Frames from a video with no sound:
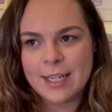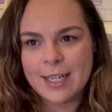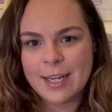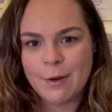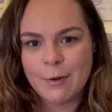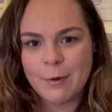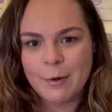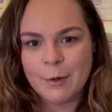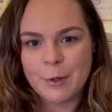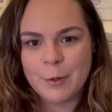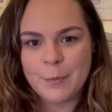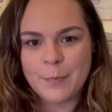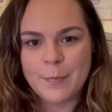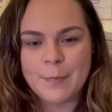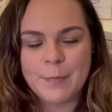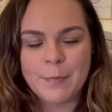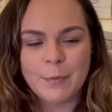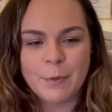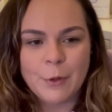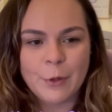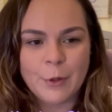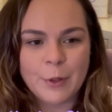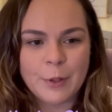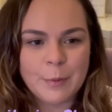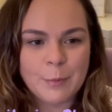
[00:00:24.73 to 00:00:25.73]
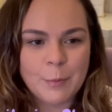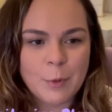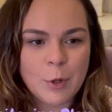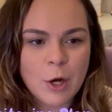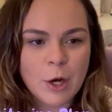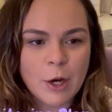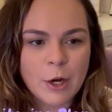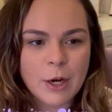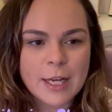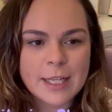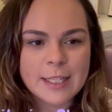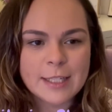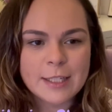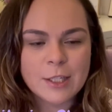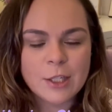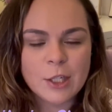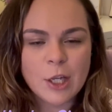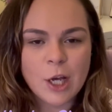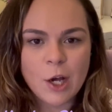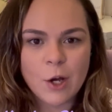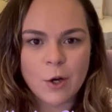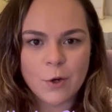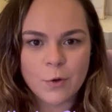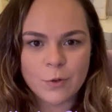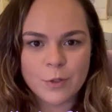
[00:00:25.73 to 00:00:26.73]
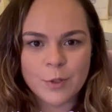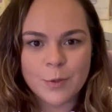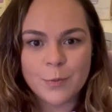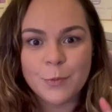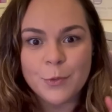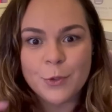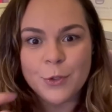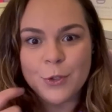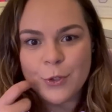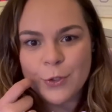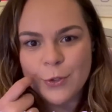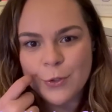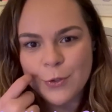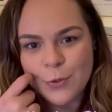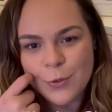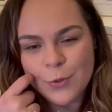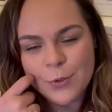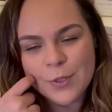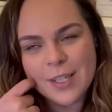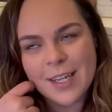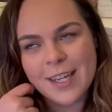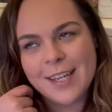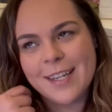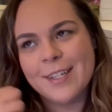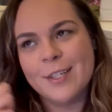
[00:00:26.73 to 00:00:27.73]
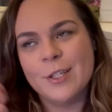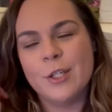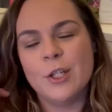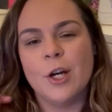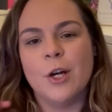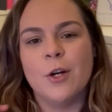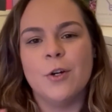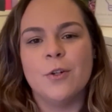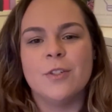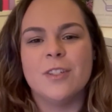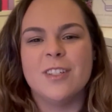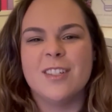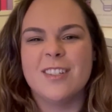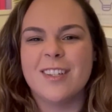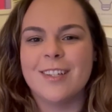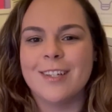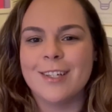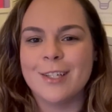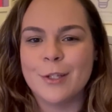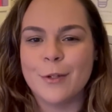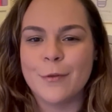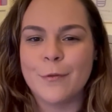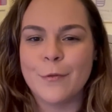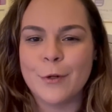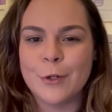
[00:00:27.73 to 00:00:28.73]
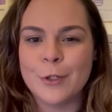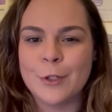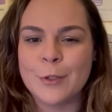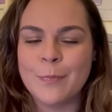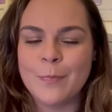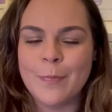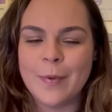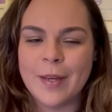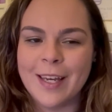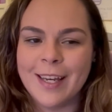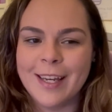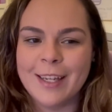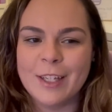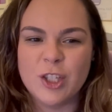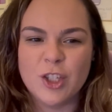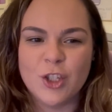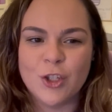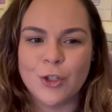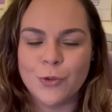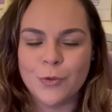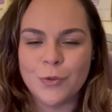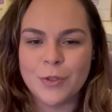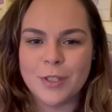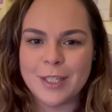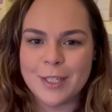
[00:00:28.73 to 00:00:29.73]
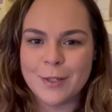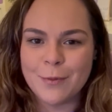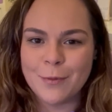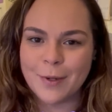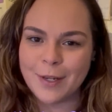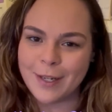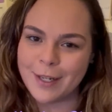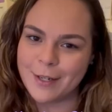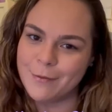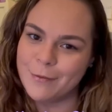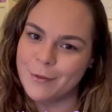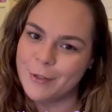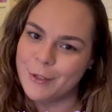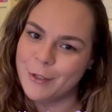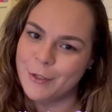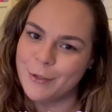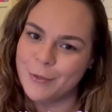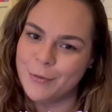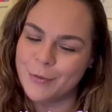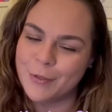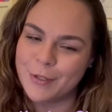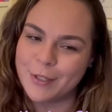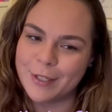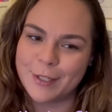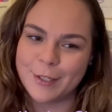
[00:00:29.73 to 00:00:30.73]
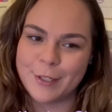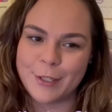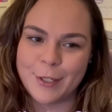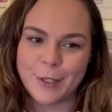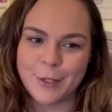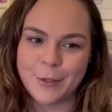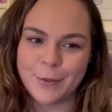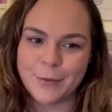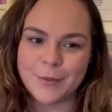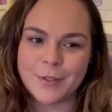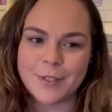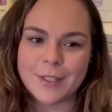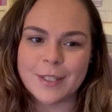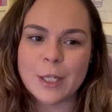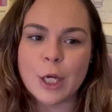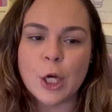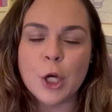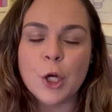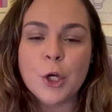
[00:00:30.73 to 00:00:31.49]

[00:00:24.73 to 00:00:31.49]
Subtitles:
How are we going to look at the progress? So some do's and don'ts. Let's get into the first big juicy one of the do's and don'ts.